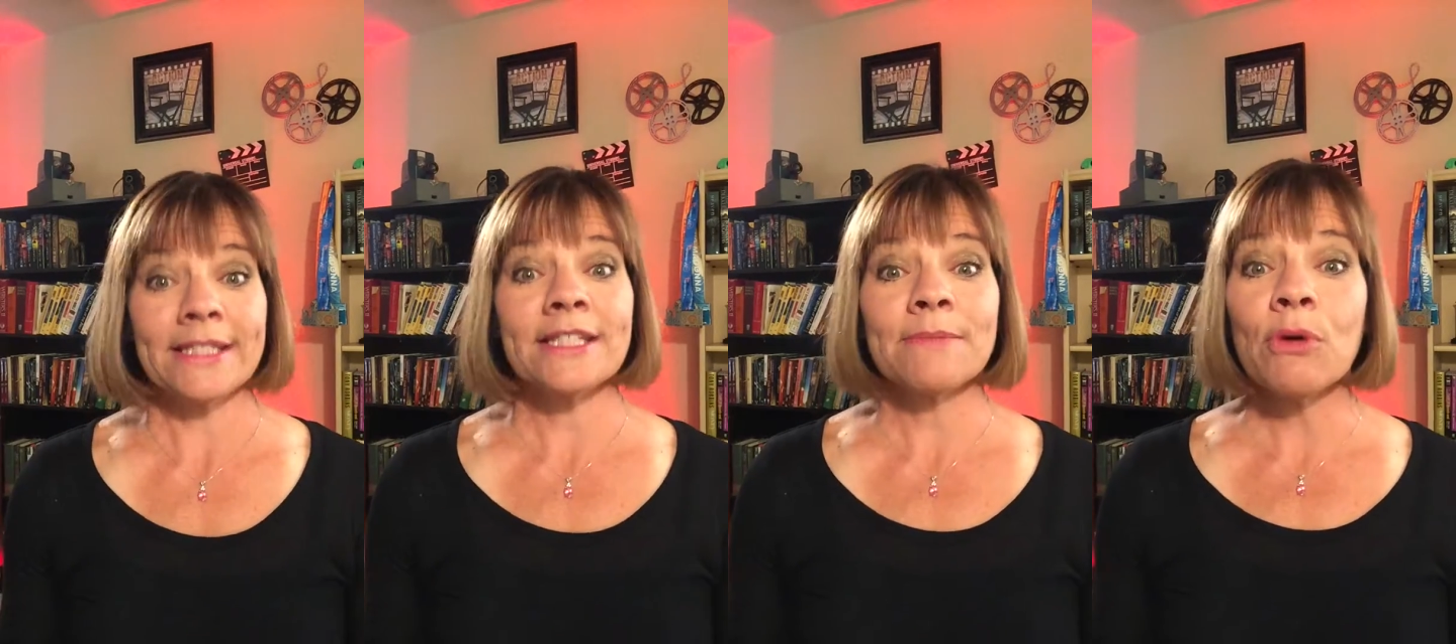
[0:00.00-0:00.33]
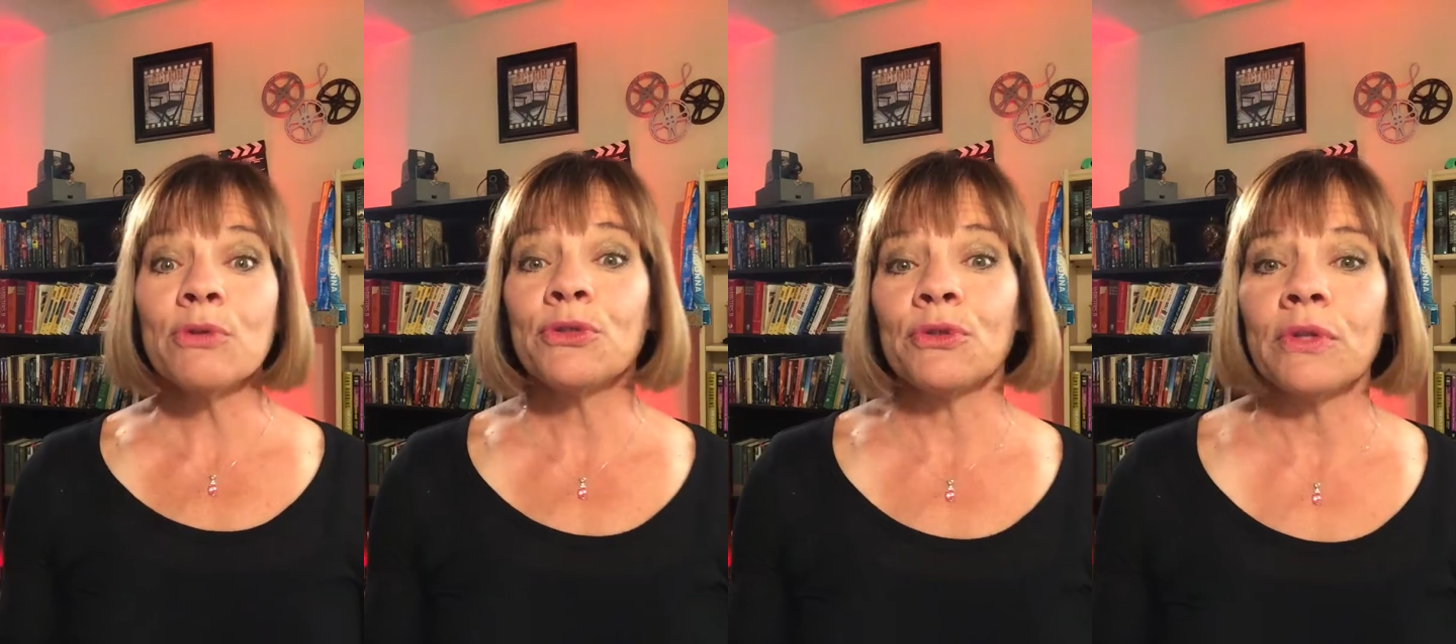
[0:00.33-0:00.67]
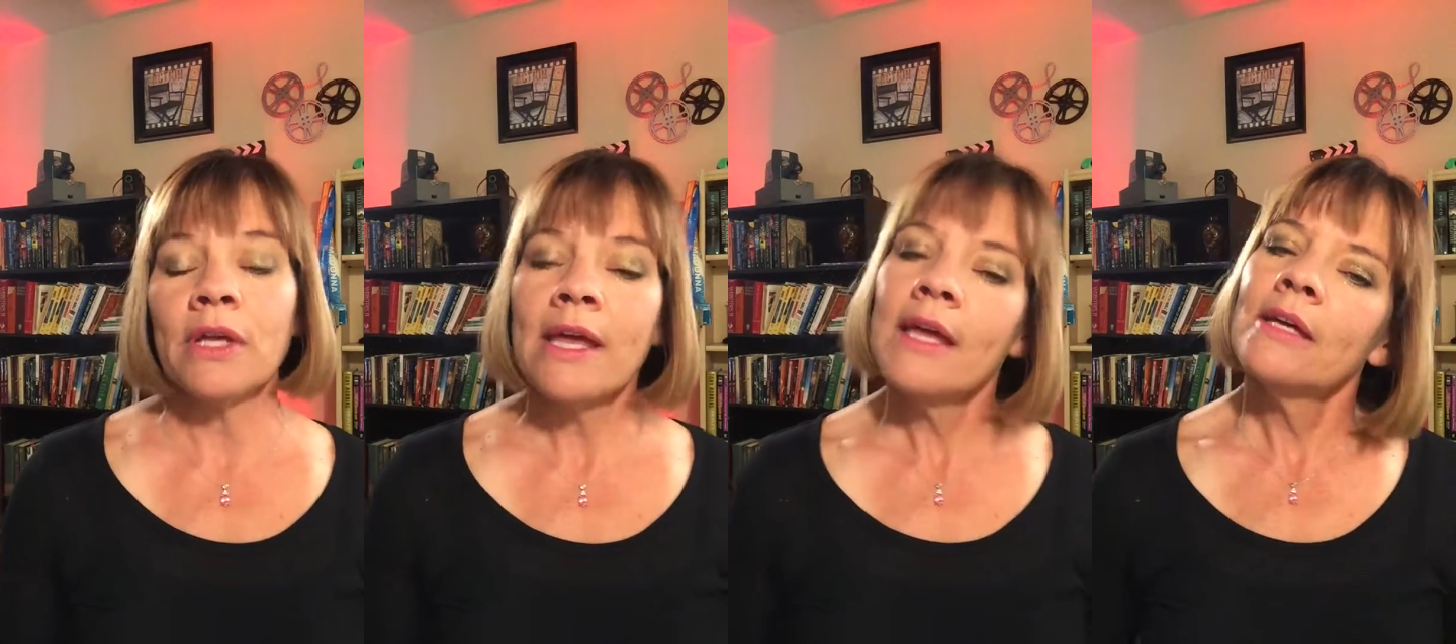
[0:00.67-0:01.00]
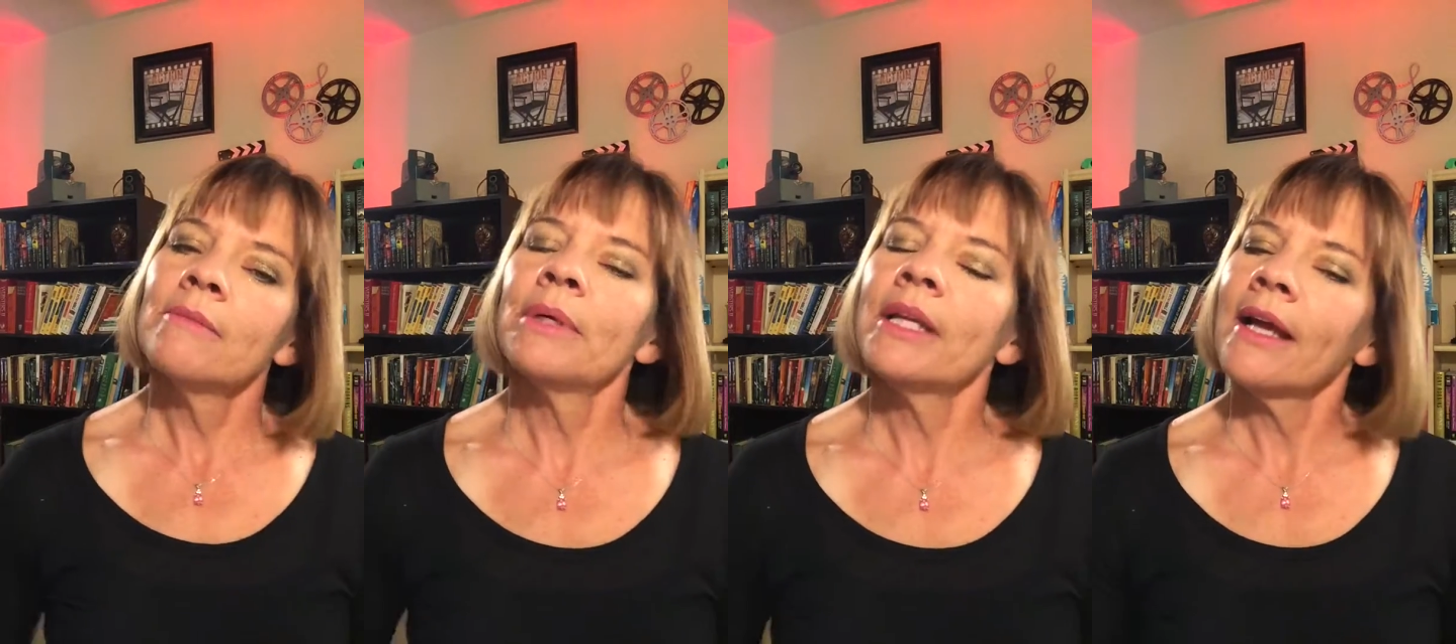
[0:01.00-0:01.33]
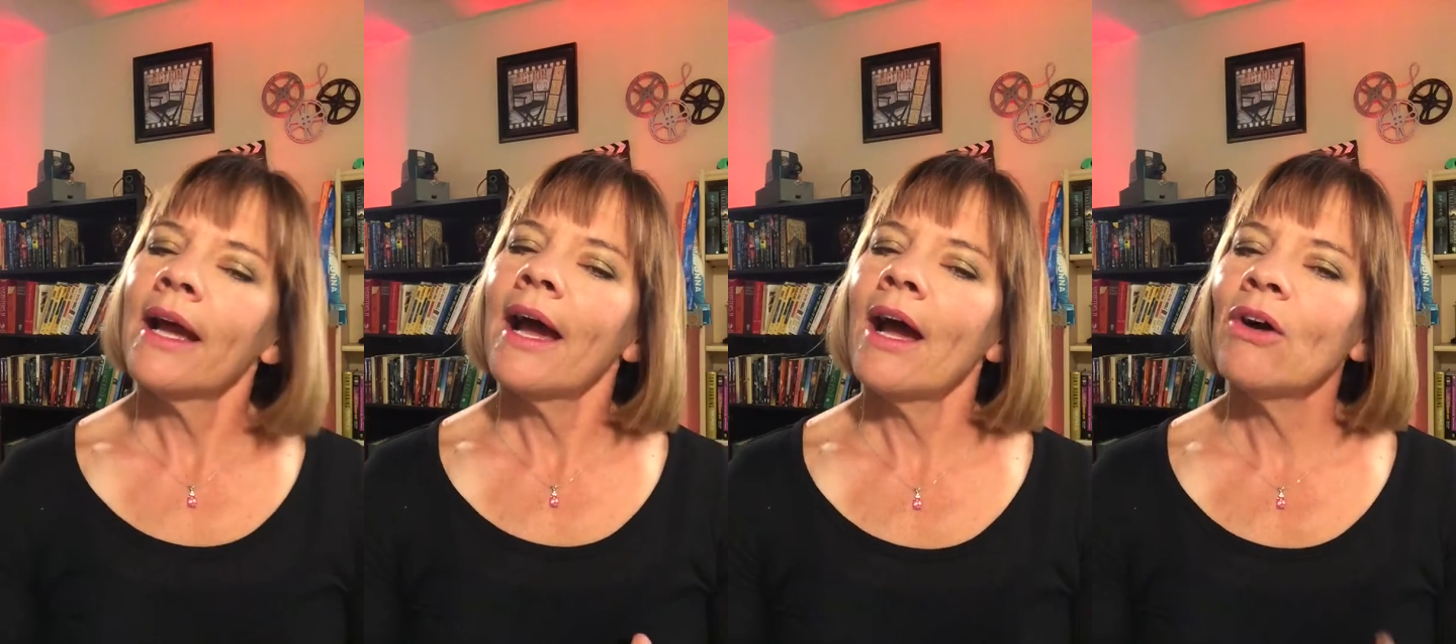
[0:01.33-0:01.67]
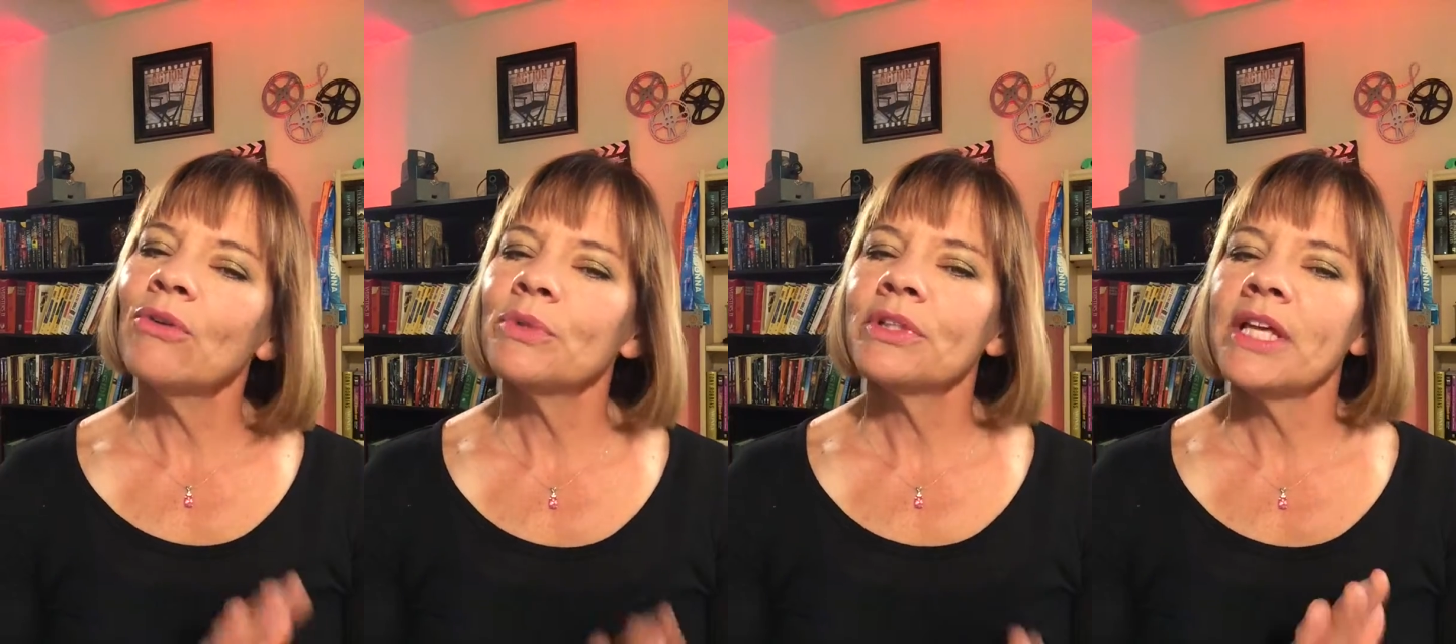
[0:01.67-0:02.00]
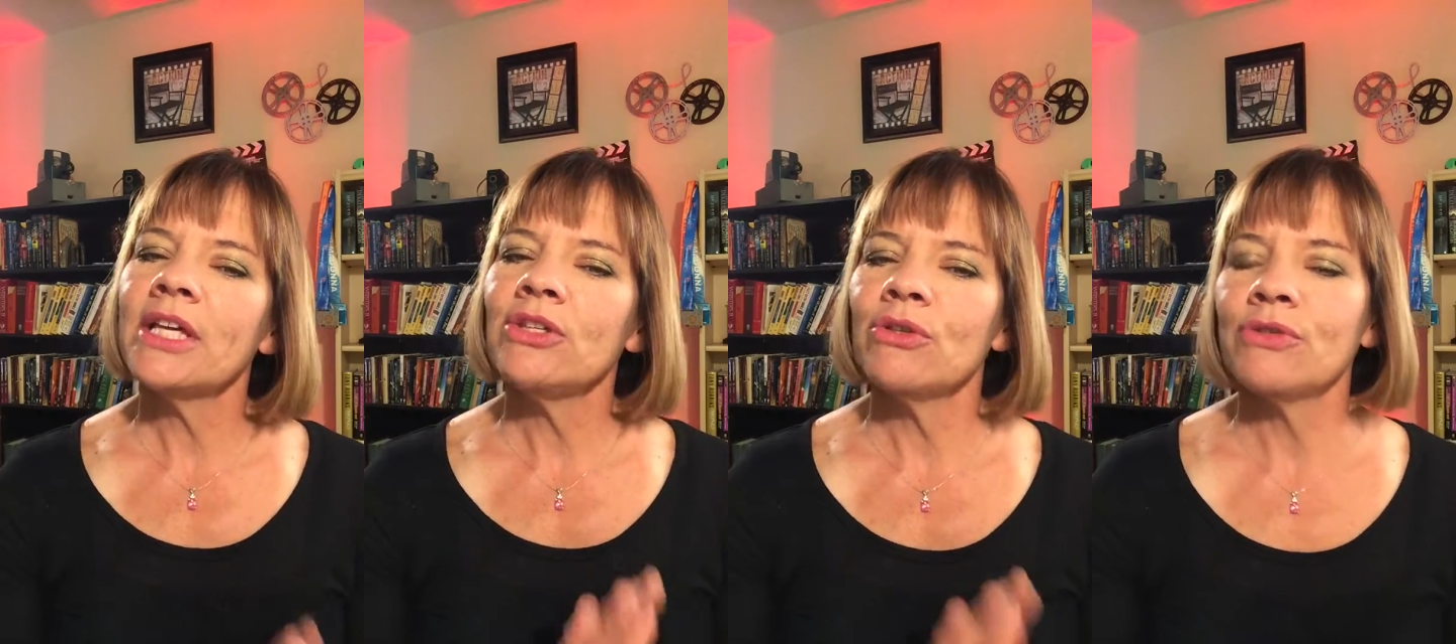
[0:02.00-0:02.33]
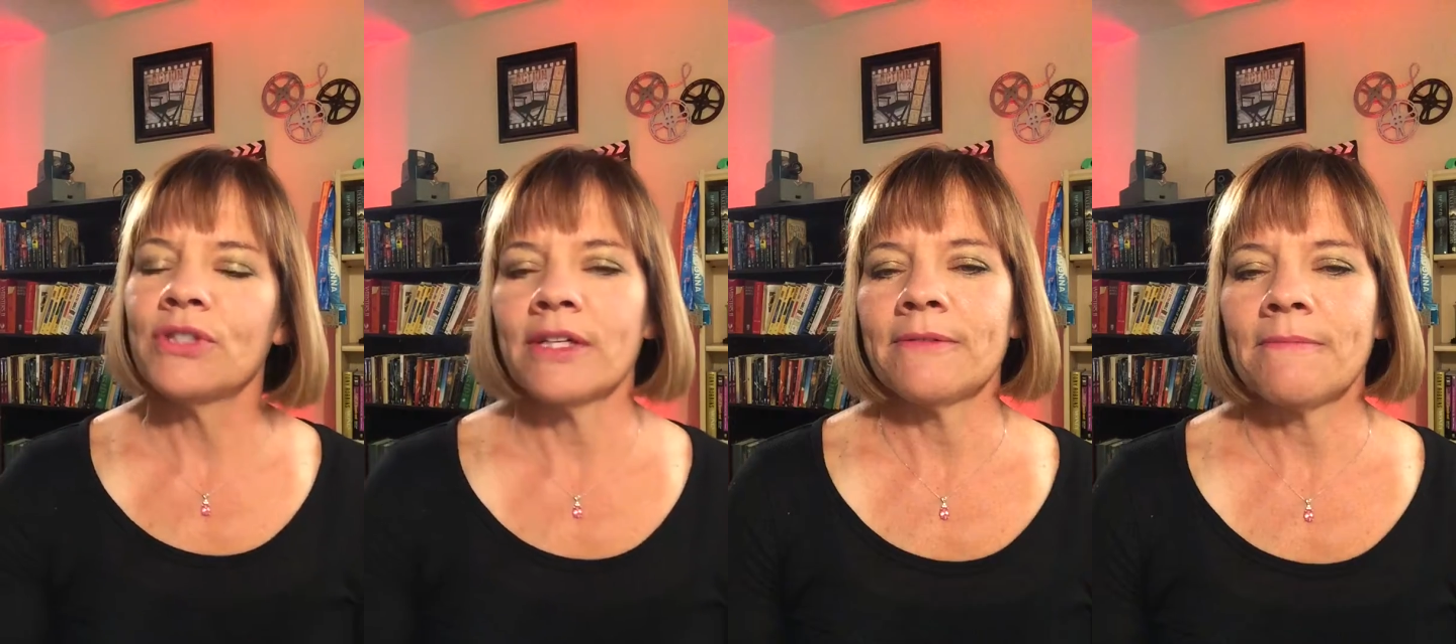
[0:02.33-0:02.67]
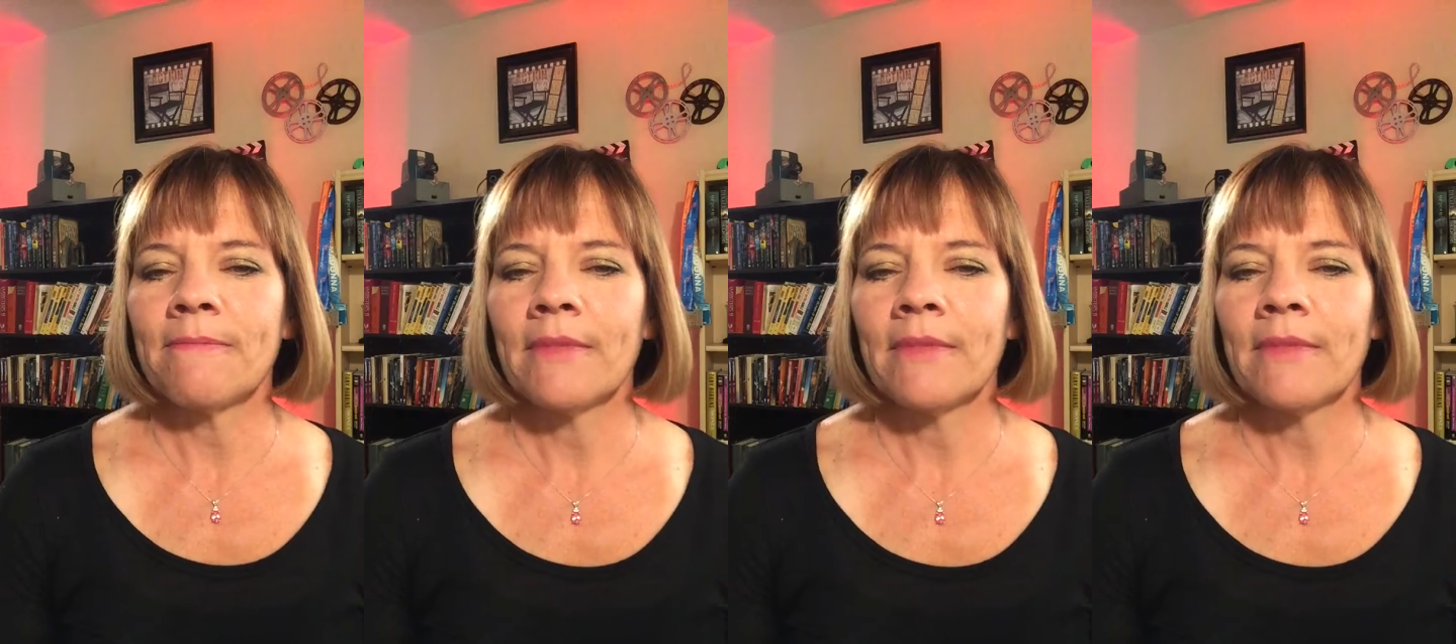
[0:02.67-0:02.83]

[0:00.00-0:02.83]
disposal, but how will he use it?